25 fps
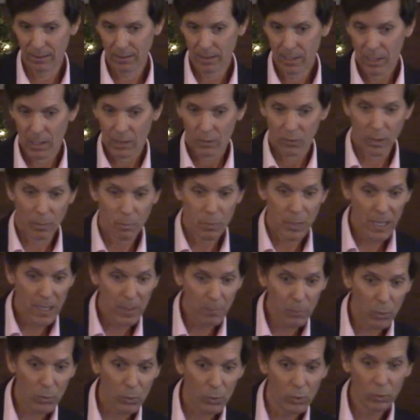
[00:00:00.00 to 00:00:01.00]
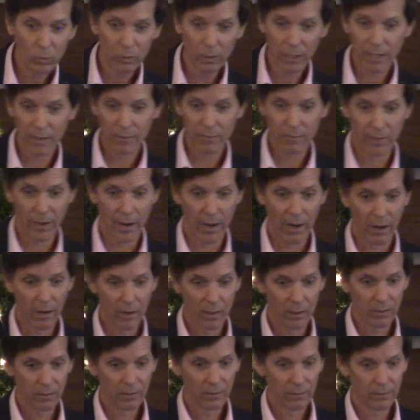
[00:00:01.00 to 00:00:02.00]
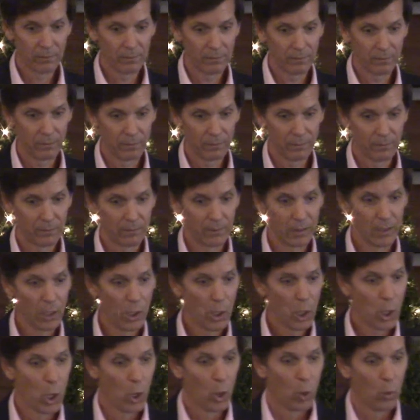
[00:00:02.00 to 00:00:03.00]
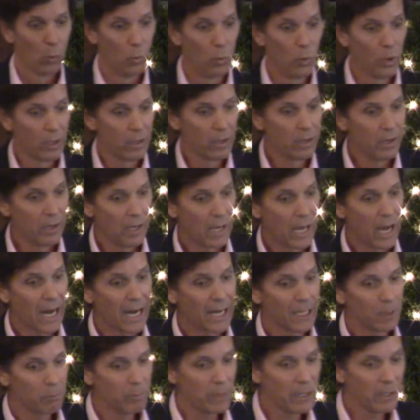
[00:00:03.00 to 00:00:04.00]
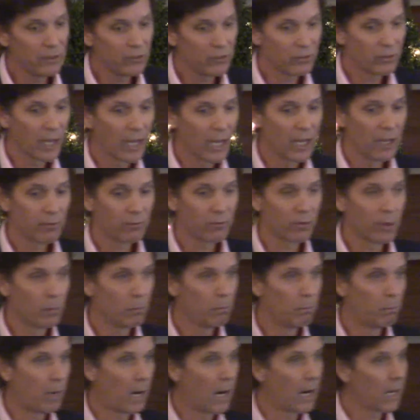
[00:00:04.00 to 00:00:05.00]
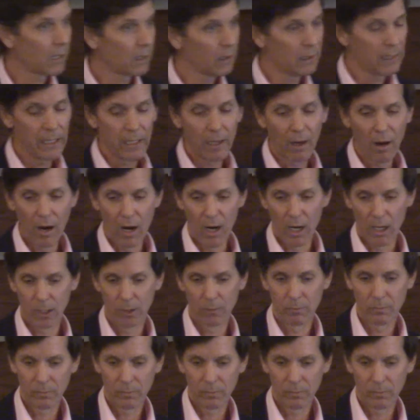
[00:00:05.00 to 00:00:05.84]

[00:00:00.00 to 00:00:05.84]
The people who live there would not be safe from bodily harm,